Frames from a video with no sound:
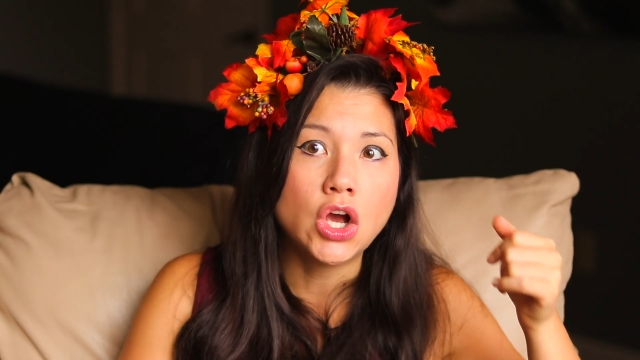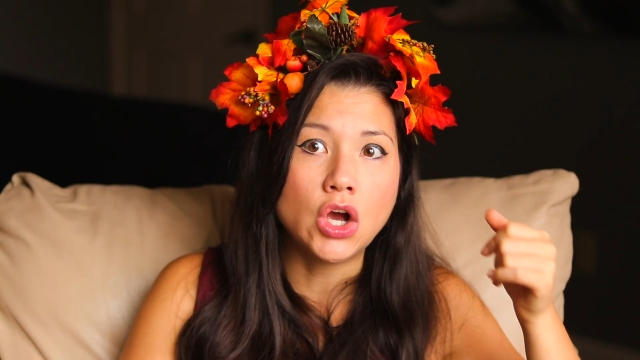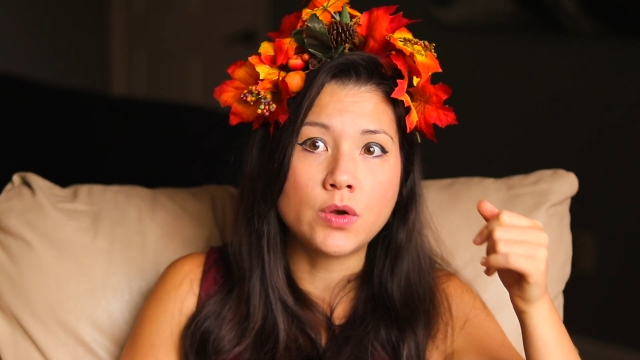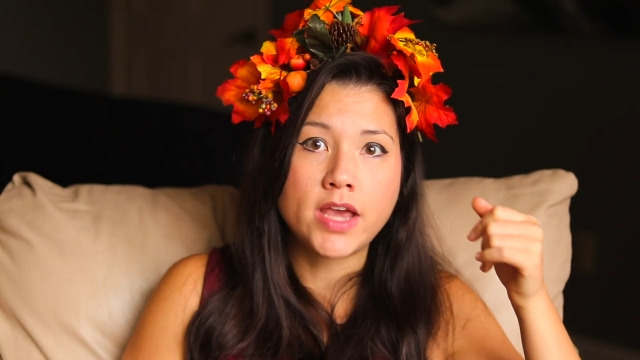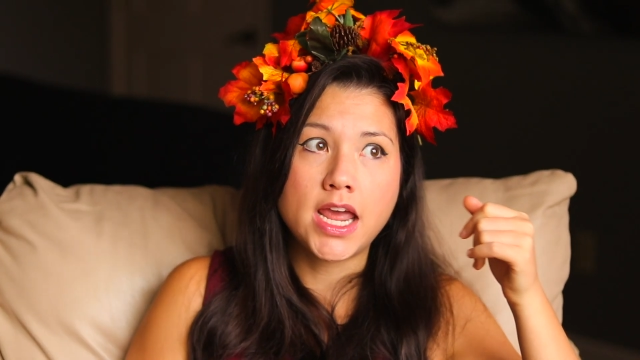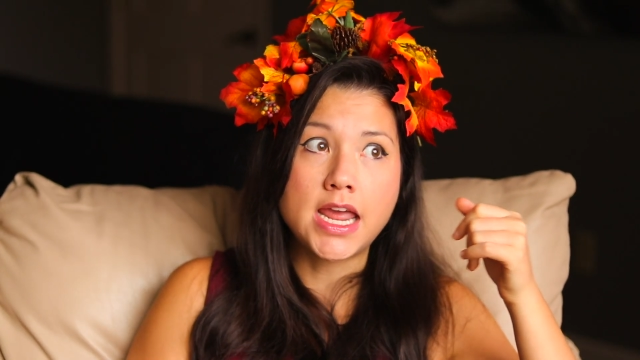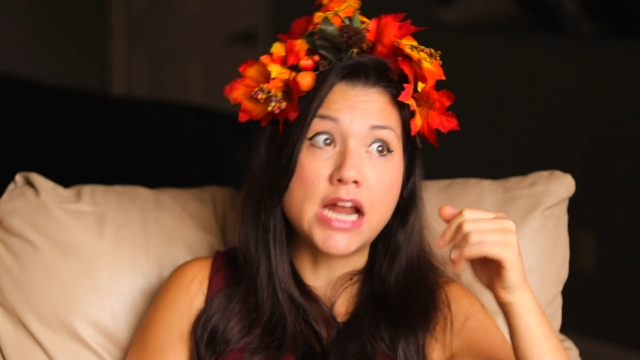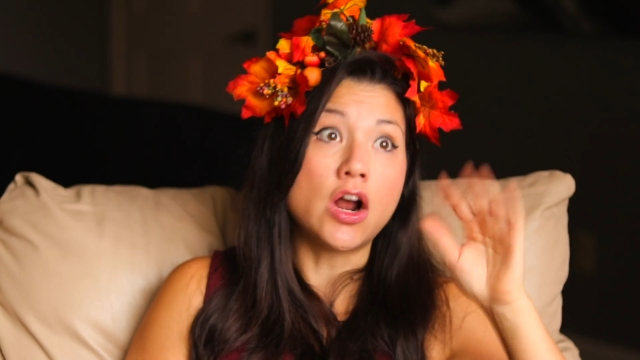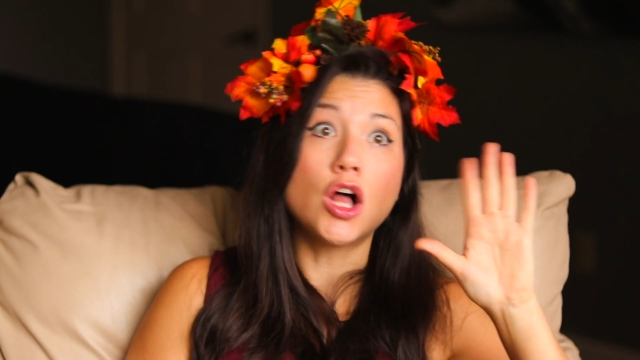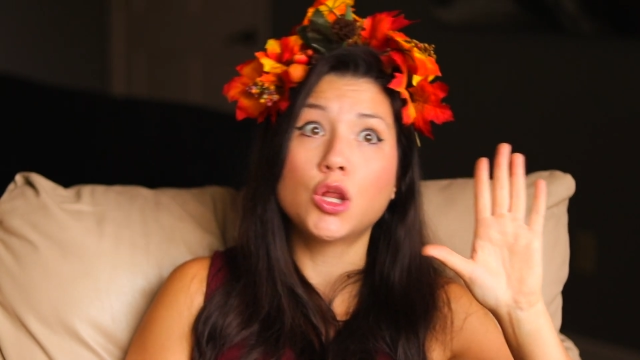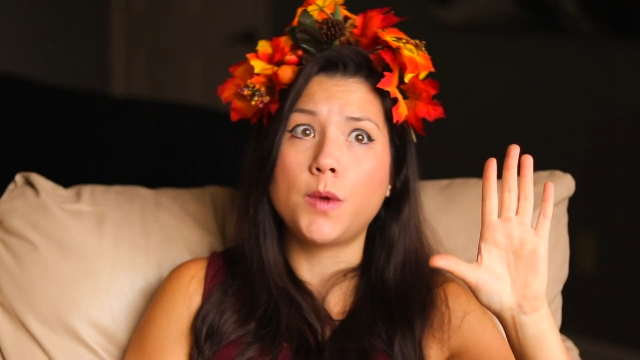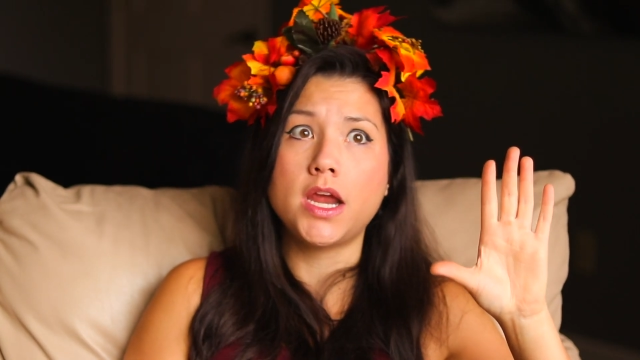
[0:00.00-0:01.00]
Okay, and
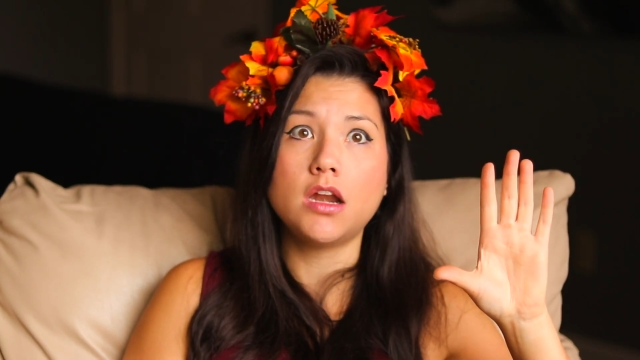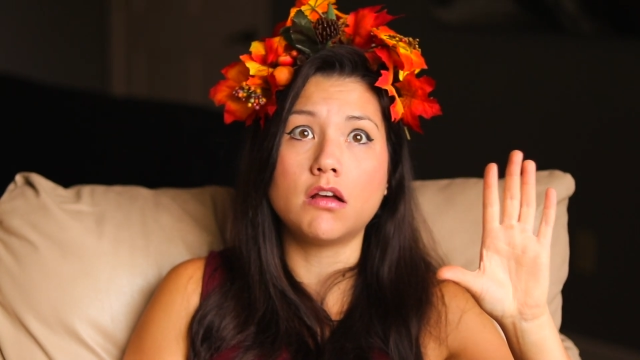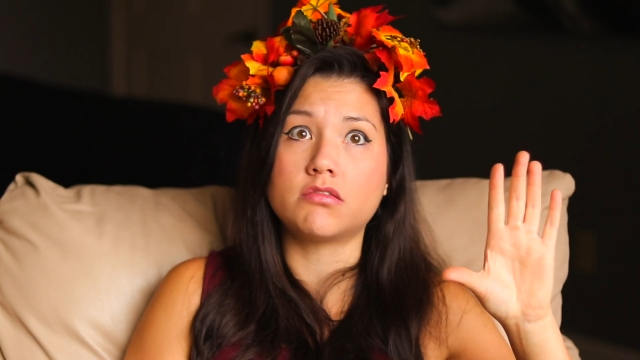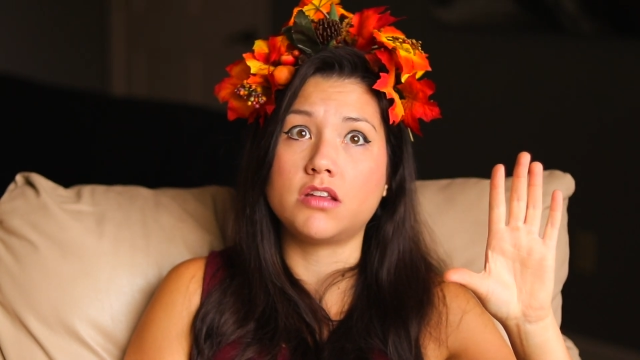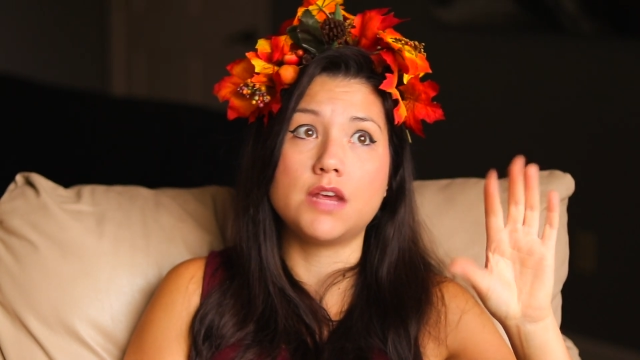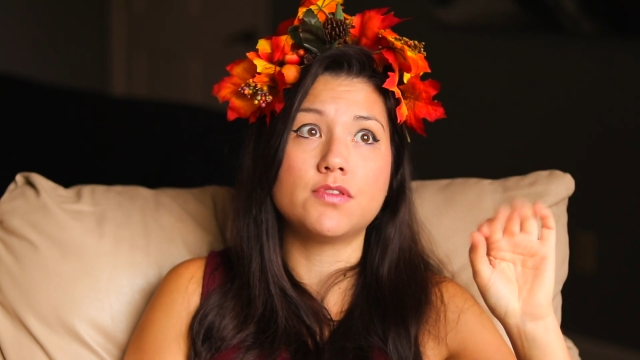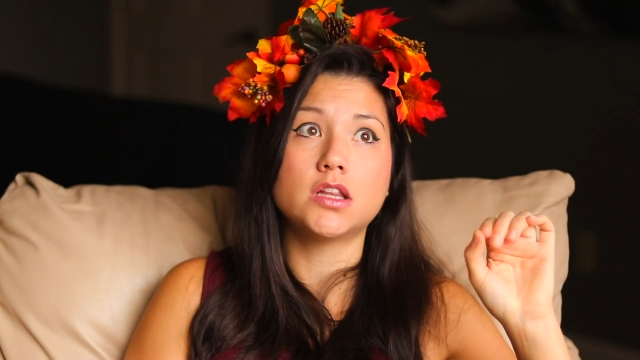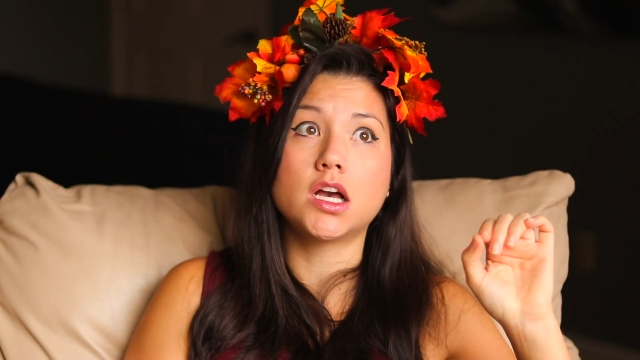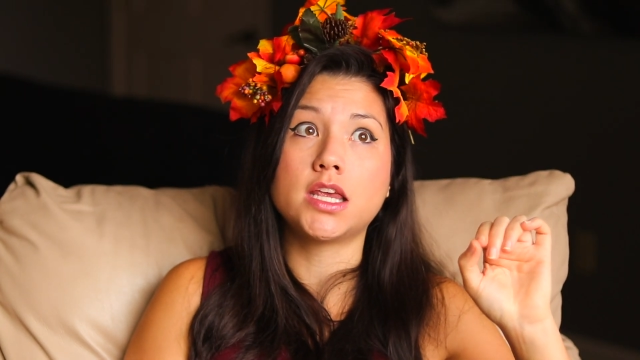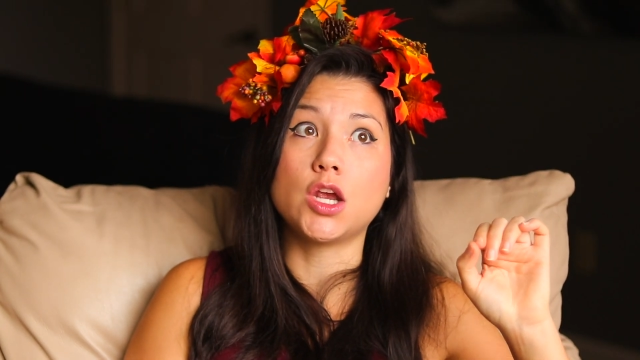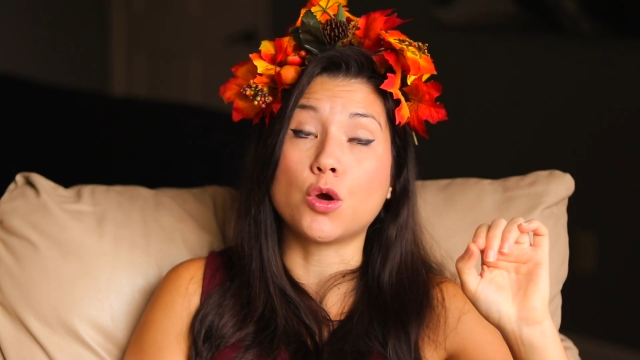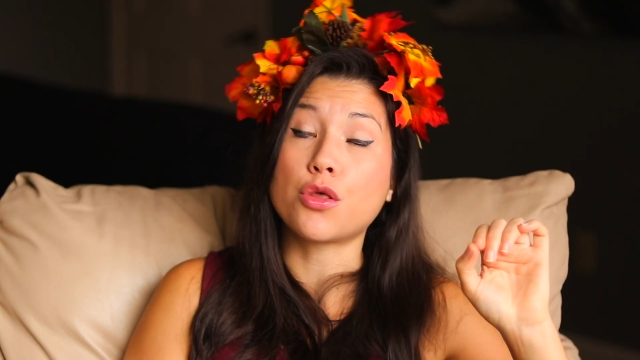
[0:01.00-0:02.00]
Halloween, even luckier,